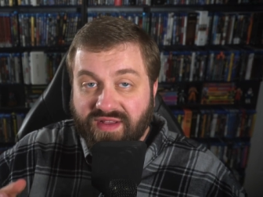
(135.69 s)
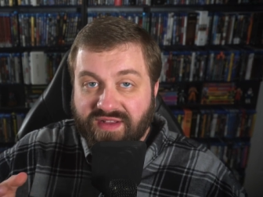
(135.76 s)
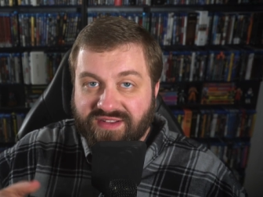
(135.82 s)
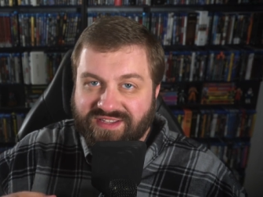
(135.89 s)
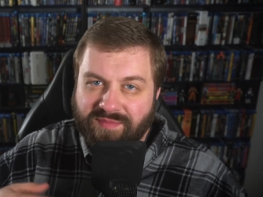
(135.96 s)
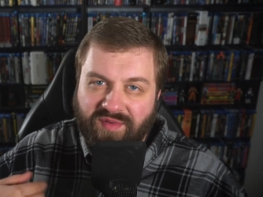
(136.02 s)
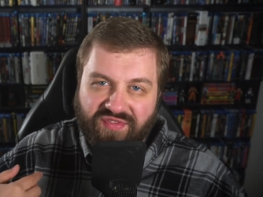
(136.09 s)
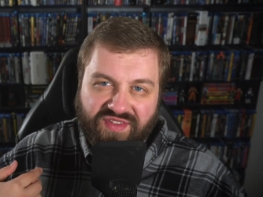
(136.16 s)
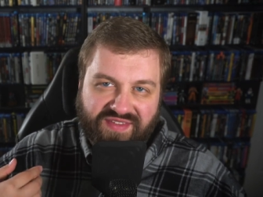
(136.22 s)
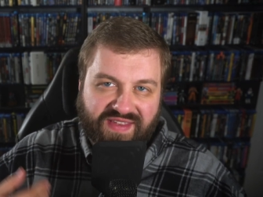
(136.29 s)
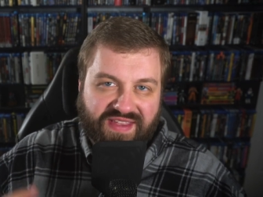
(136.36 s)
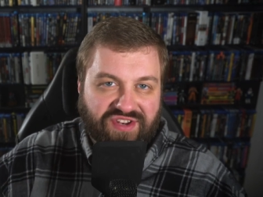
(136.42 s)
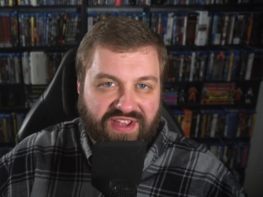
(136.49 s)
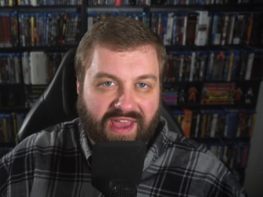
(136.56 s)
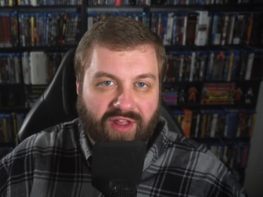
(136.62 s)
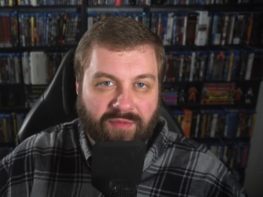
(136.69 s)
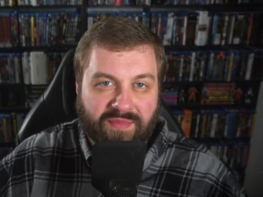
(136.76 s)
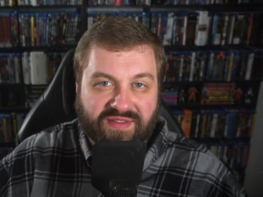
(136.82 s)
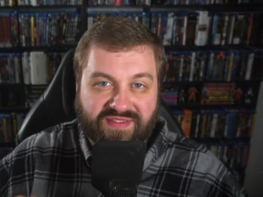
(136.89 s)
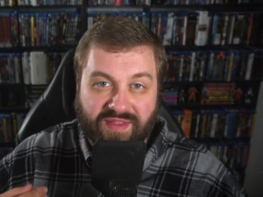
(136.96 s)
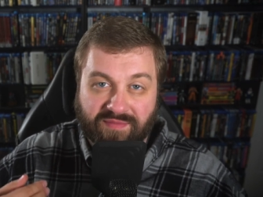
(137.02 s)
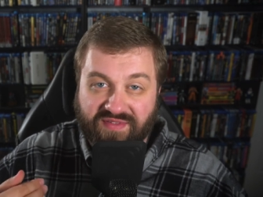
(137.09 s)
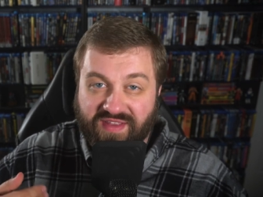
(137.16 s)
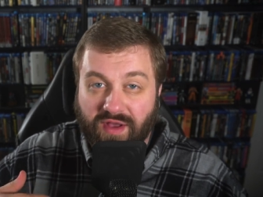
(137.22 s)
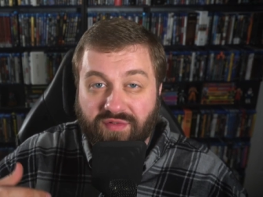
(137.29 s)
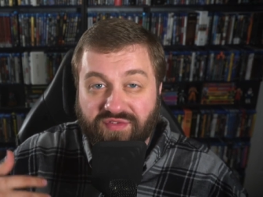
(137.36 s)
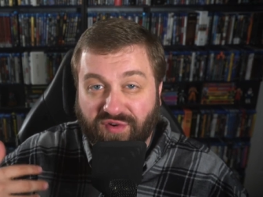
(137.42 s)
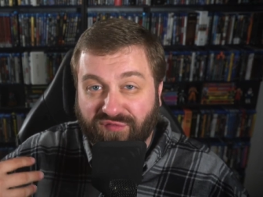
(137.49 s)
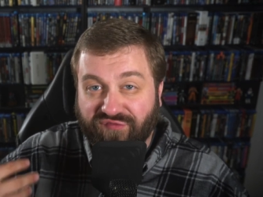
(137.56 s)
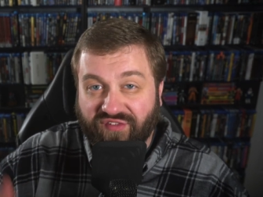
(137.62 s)
Some of the C G elements
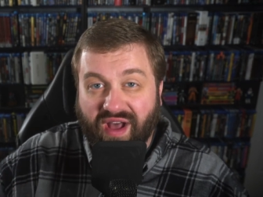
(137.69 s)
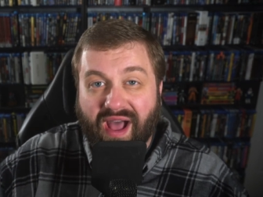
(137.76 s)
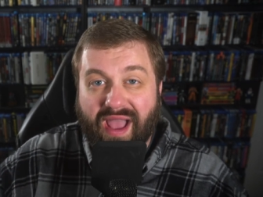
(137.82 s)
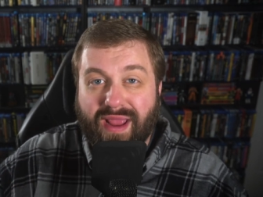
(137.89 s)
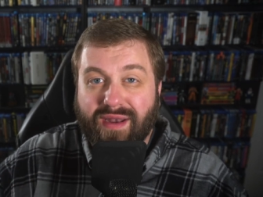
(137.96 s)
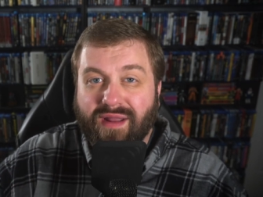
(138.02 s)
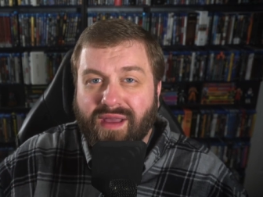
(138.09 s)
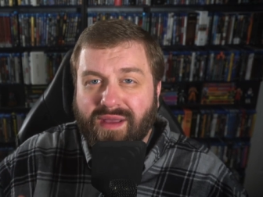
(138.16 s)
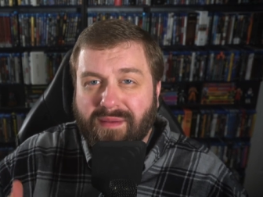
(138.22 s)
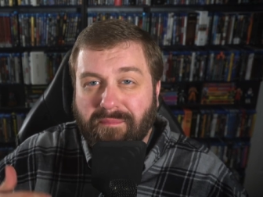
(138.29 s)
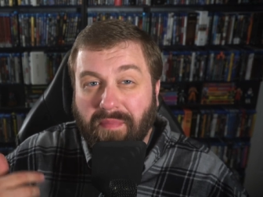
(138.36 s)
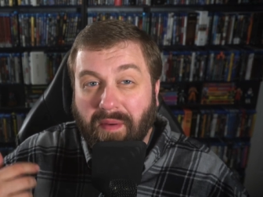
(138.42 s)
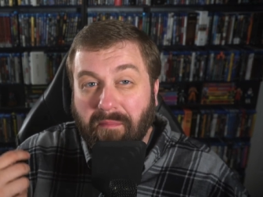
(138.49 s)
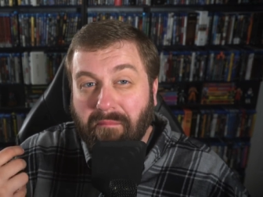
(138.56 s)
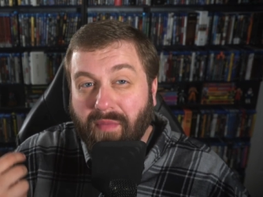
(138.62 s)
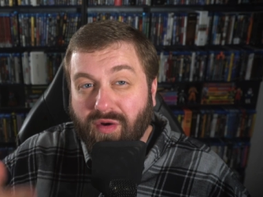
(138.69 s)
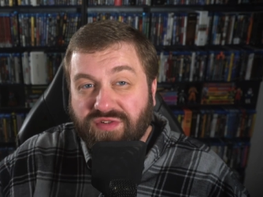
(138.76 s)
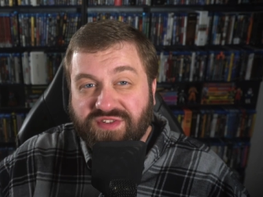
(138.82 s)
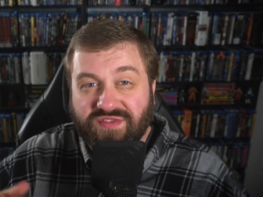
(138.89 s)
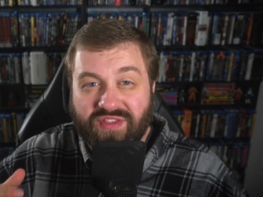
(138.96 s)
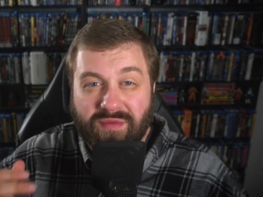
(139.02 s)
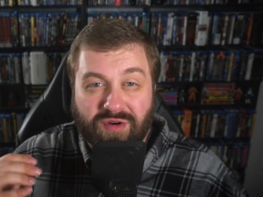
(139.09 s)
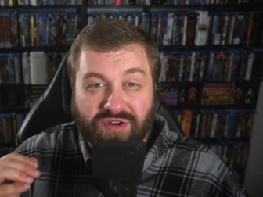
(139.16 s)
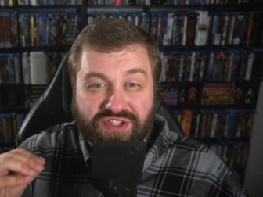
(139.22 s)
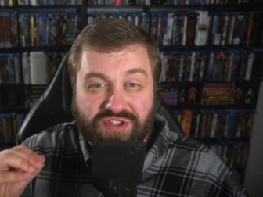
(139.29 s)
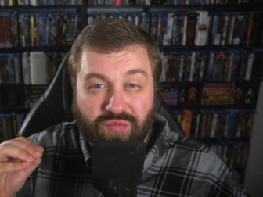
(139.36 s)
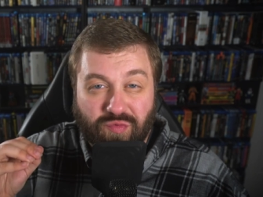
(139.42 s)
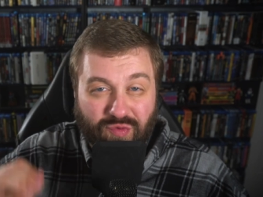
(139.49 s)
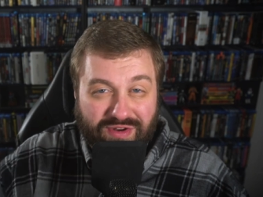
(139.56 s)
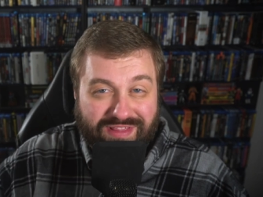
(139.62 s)
themselves are fine, but most of them are just
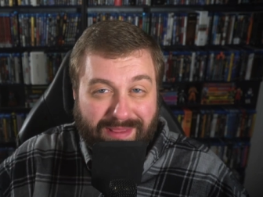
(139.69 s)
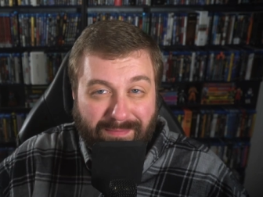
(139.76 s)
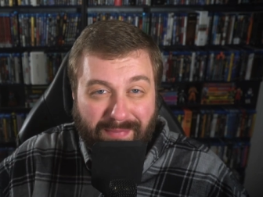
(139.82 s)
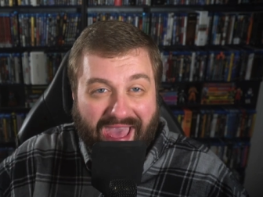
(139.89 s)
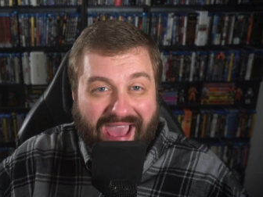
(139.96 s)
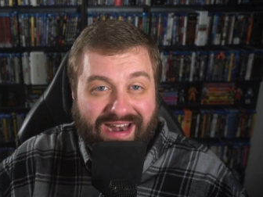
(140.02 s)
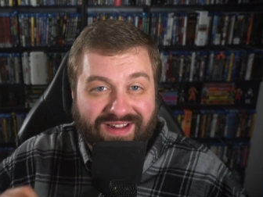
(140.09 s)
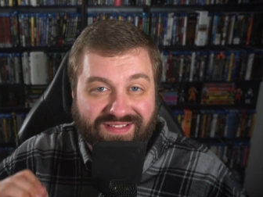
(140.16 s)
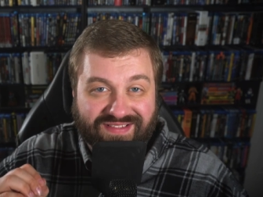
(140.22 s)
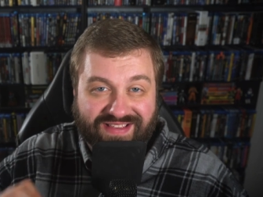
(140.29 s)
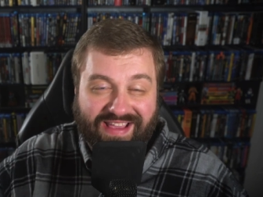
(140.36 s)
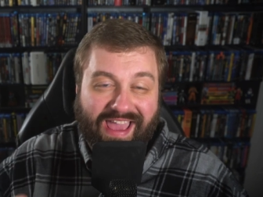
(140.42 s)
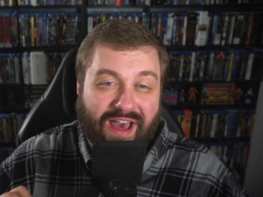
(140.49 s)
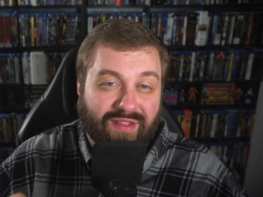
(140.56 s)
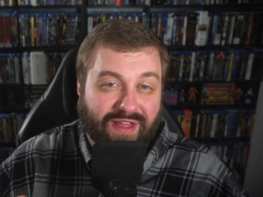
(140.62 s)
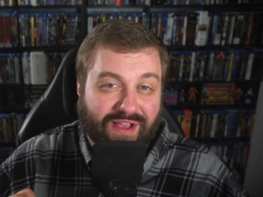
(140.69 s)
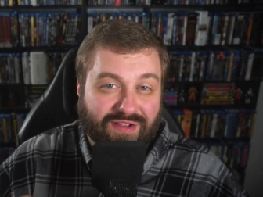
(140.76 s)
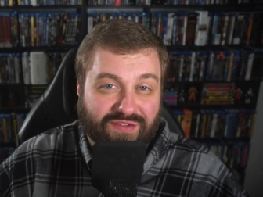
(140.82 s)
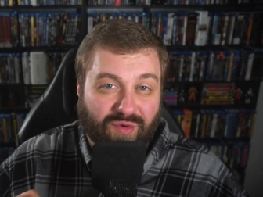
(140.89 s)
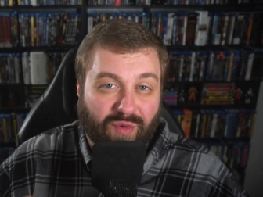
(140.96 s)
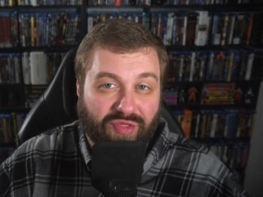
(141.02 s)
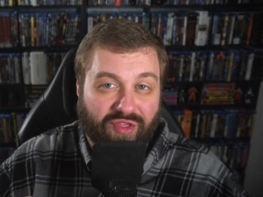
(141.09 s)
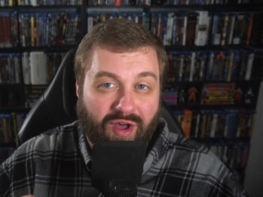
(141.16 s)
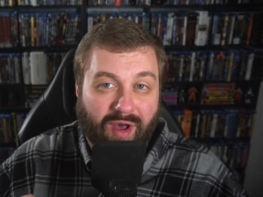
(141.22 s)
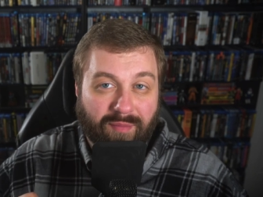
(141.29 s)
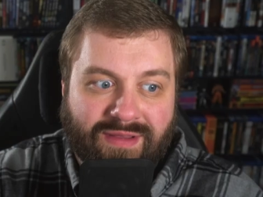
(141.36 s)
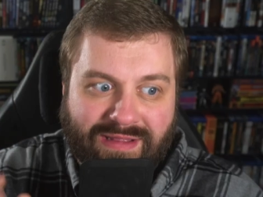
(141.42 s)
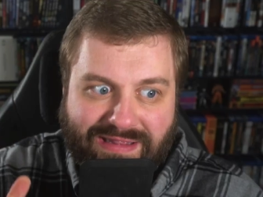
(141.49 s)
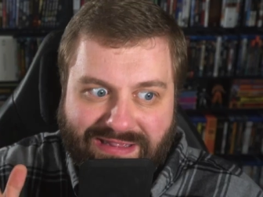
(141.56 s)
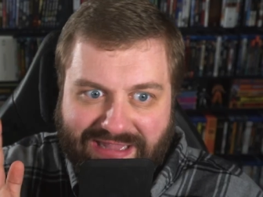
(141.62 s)
really bad and stick out like a sore thumb,
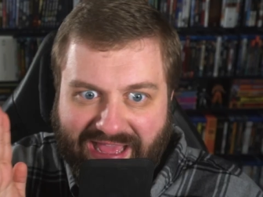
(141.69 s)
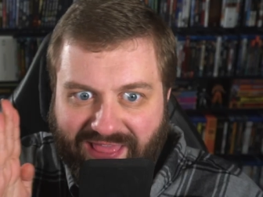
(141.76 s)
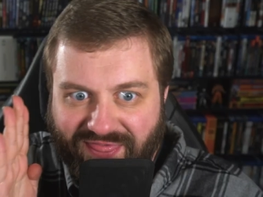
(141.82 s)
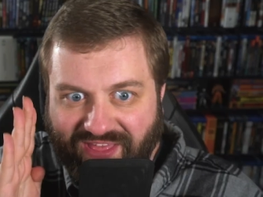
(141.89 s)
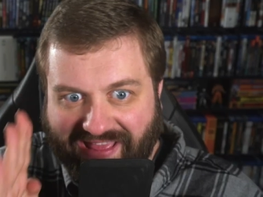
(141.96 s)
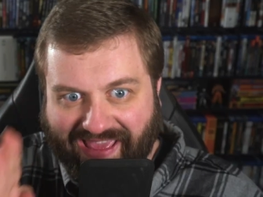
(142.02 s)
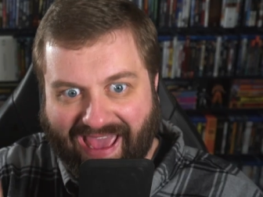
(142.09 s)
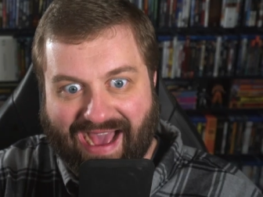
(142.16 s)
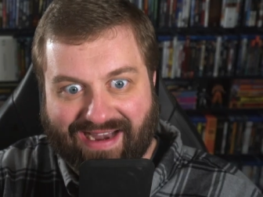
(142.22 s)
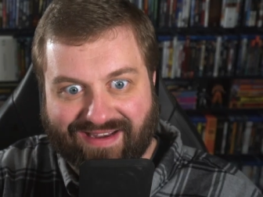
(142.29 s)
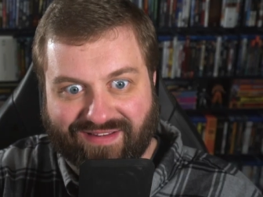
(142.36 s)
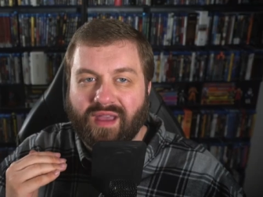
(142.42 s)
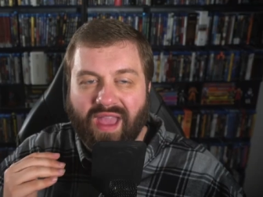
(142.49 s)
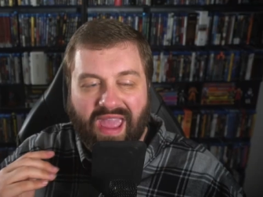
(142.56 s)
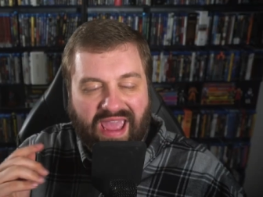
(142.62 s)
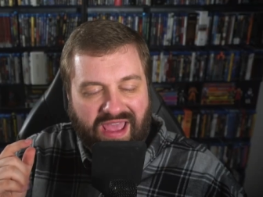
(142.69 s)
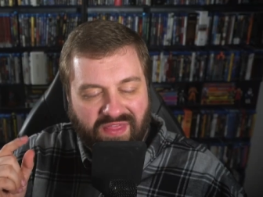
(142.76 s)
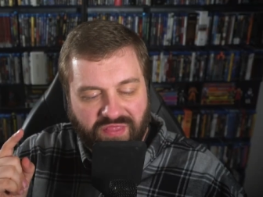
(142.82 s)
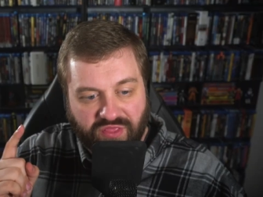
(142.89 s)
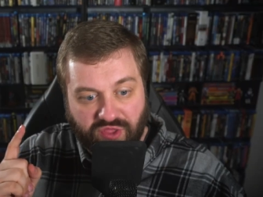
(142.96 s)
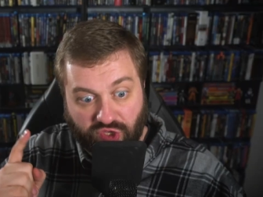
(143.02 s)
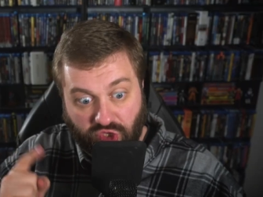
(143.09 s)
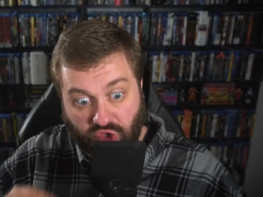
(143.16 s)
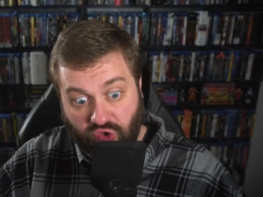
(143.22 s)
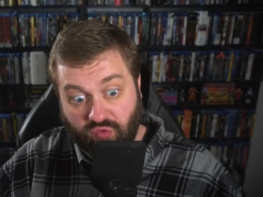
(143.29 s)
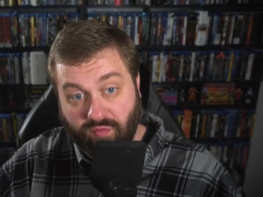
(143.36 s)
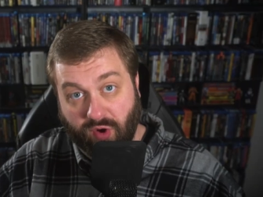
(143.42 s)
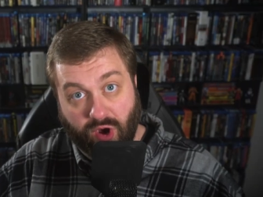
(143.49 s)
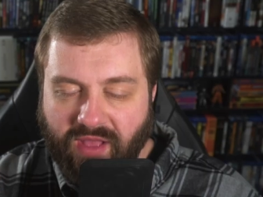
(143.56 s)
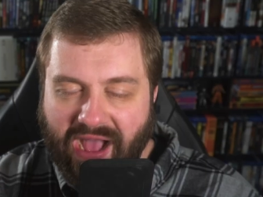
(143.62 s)
like the cat and the
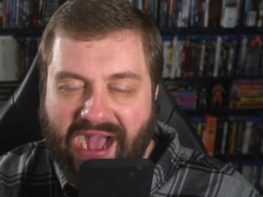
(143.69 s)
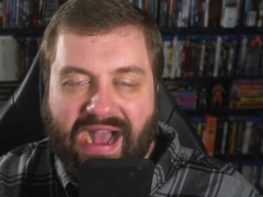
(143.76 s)
humor.